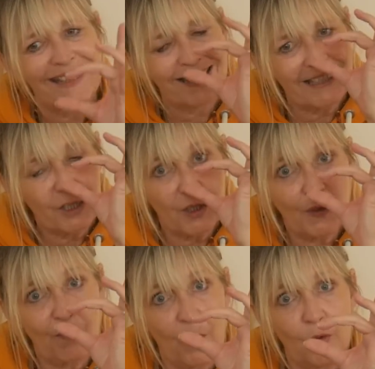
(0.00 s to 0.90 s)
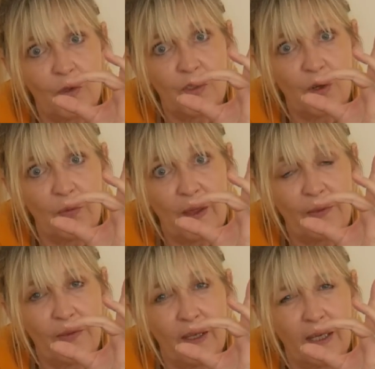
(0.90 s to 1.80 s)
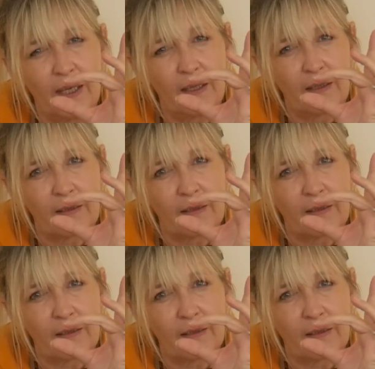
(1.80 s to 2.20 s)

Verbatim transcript: They're just focused on that thing.